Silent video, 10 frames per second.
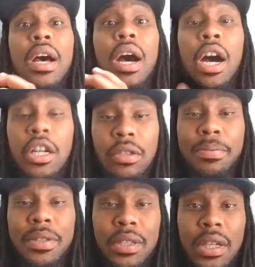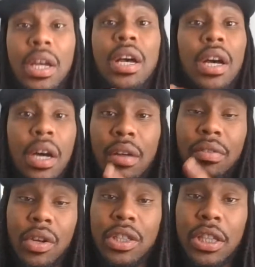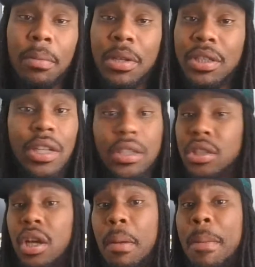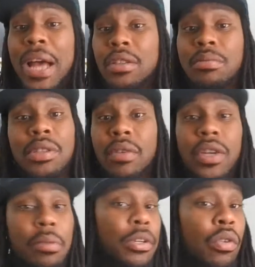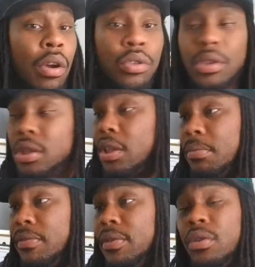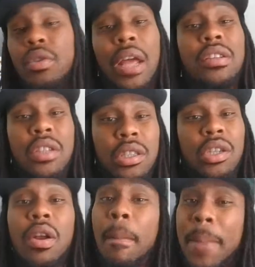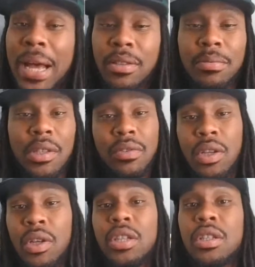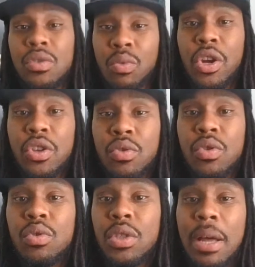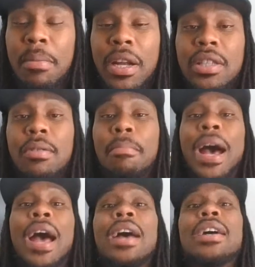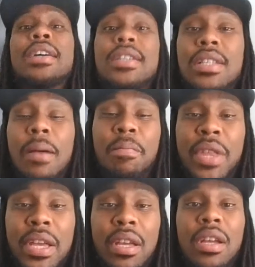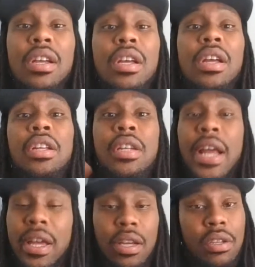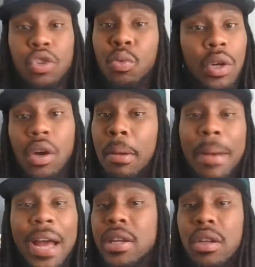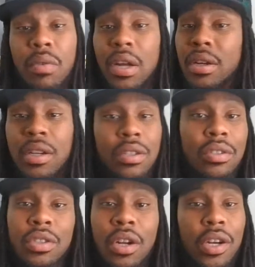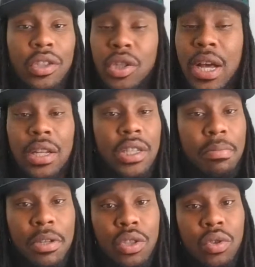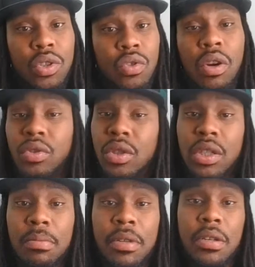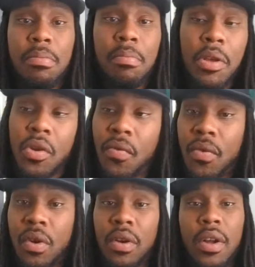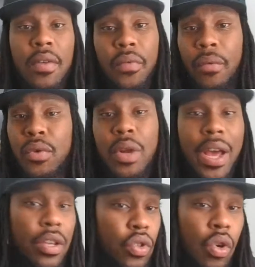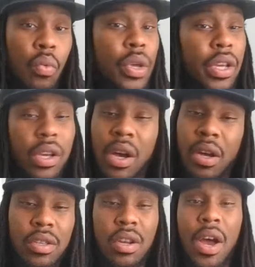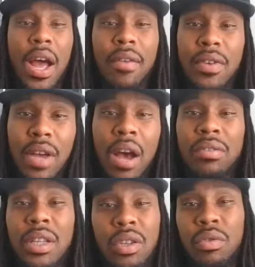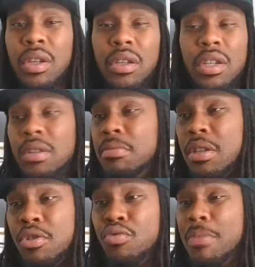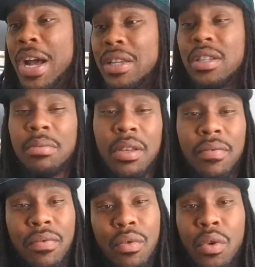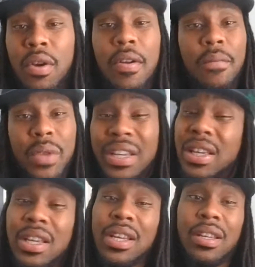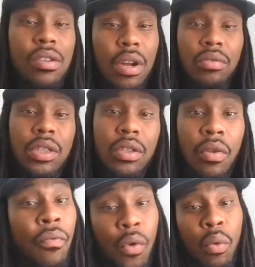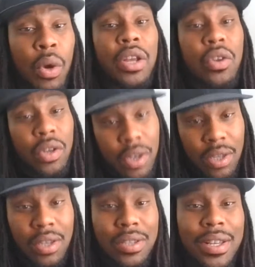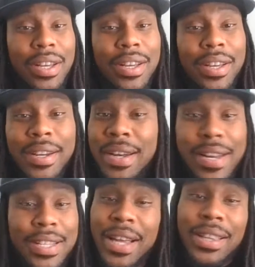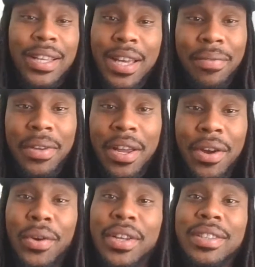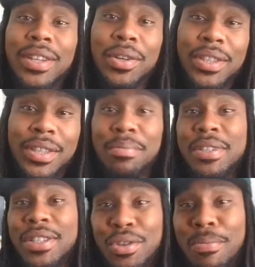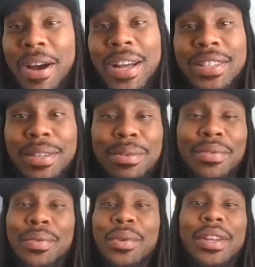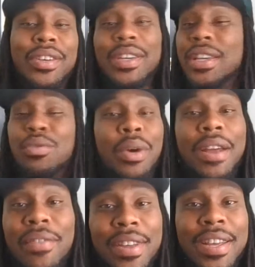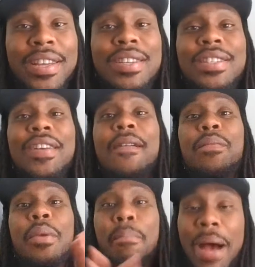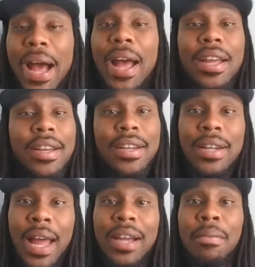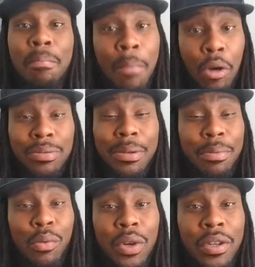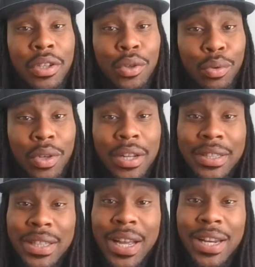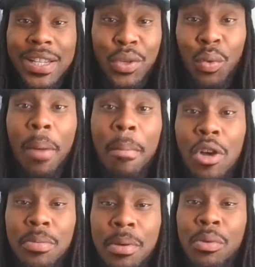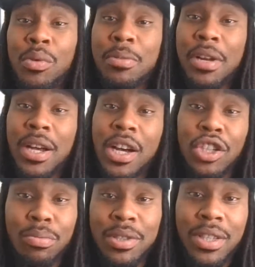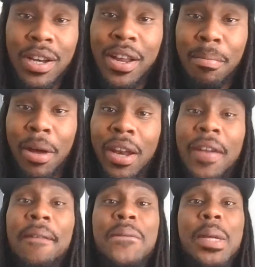100% of their stimulus. They're just going to buy some stuff. It could be groceries, it could be food. They're just going to buy some stuff. So this is where you use that money to buy something that you were going to buy anyway. A hundred, you know, hundred dollars could be towards groceries, could be meal for a few days or a week, uh, you know, however often you eat. Could be you buying something for a kid, you know, just for one of your kids. This ain't the giving area, so this could be you buying something for one of your kids. Whatever it is, buy like most people will do. Understand, this is where most people will spend 100% of that money,